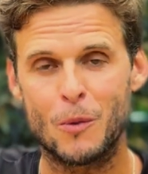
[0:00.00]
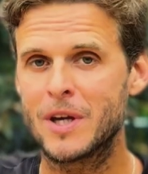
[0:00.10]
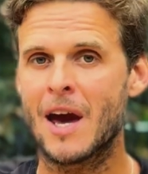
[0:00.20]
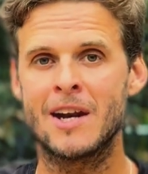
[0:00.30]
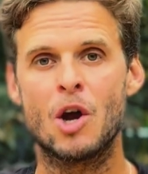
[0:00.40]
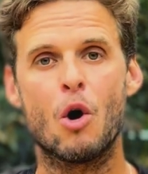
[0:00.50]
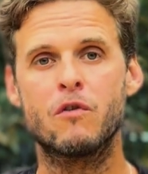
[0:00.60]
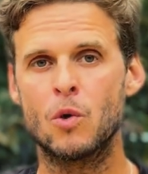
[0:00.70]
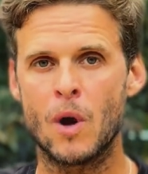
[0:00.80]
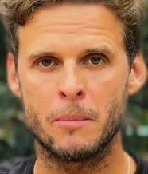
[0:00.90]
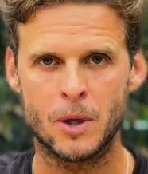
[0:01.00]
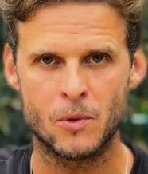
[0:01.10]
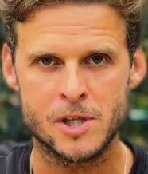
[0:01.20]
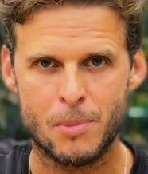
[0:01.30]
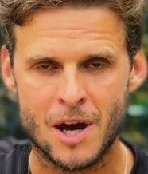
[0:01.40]
and we got an overwhelming
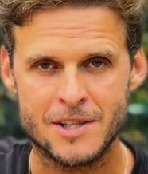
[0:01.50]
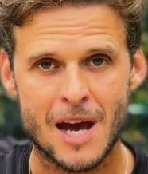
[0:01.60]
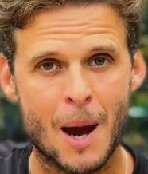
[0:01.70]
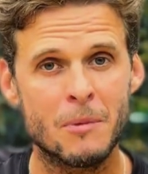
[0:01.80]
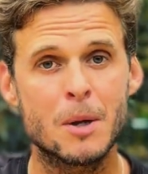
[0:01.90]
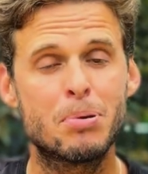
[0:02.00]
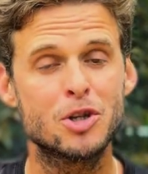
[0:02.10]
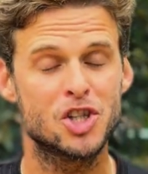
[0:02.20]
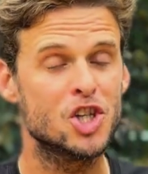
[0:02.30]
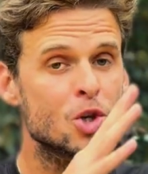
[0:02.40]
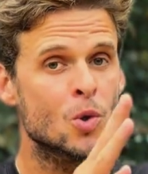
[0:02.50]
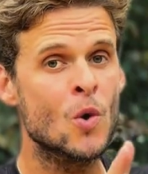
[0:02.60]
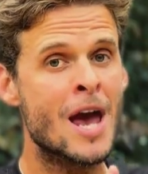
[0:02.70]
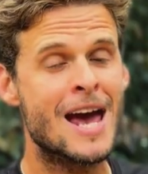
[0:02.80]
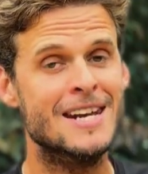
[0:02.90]
response. I'm gonna put you
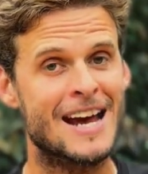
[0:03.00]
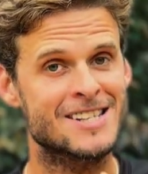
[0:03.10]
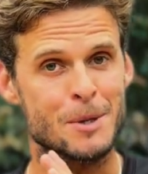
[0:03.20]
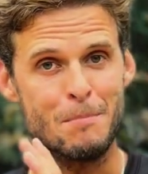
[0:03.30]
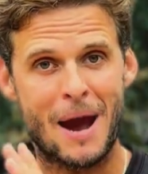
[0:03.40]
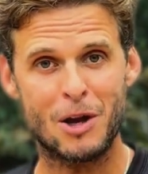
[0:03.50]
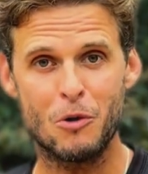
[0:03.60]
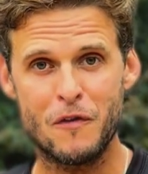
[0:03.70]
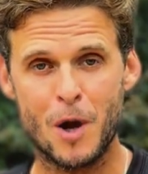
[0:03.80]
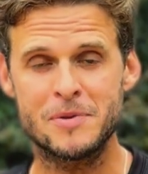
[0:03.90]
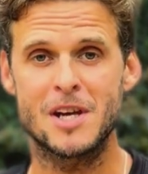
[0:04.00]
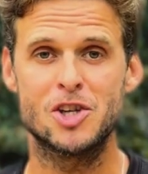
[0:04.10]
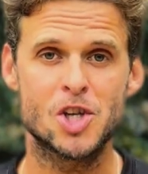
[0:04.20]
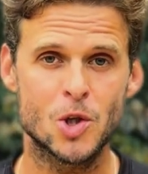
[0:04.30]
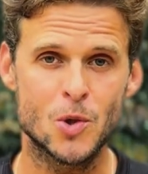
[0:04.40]
next to Michael Phelps and
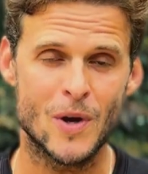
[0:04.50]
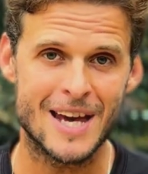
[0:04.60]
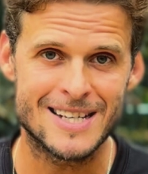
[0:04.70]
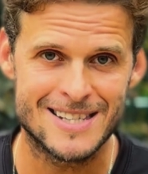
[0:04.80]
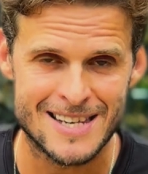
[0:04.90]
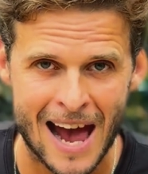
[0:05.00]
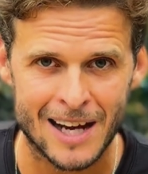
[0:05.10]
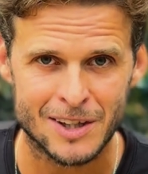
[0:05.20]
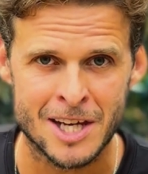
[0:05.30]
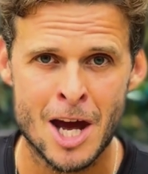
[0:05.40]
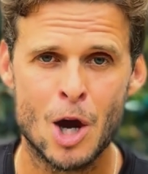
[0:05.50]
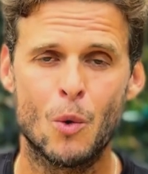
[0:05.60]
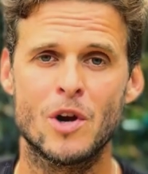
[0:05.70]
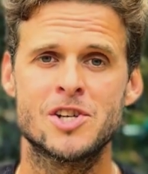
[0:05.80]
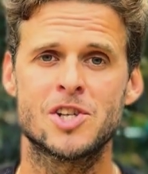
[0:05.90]
show you exactly
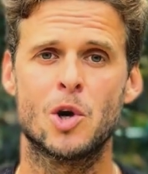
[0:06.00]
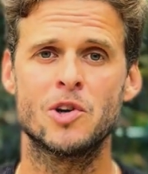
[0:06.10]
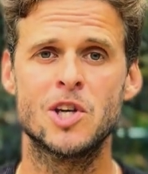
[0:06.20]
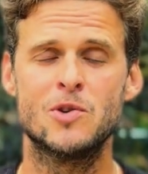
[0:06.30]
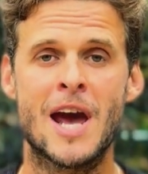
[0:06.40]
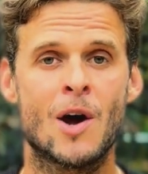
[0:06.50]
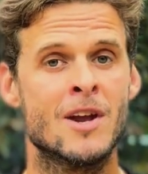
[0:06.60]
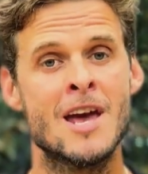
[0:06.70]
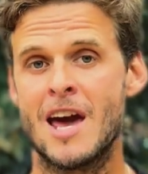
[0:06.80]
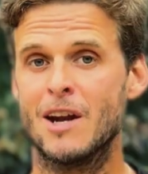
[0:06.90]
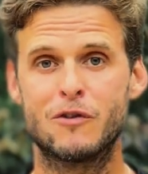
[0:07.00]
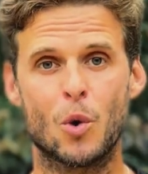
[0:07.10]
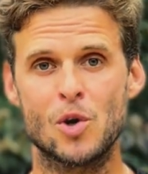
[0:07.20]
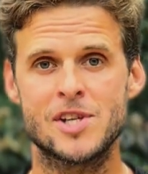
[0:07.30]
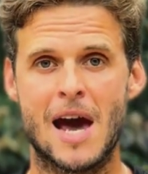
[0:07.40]
what is slowing you down and of
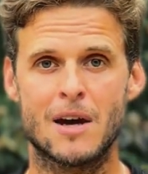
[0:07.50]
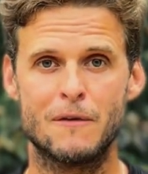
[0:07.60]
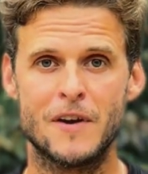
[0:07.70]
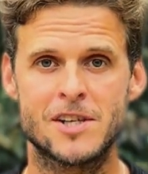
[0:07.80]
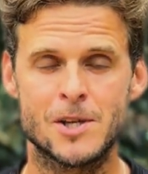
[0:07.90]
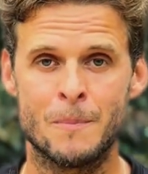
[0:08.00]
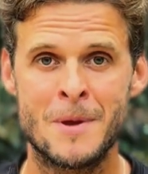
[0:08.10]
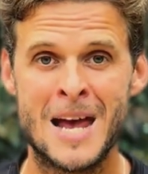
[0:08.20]
course how to fix them.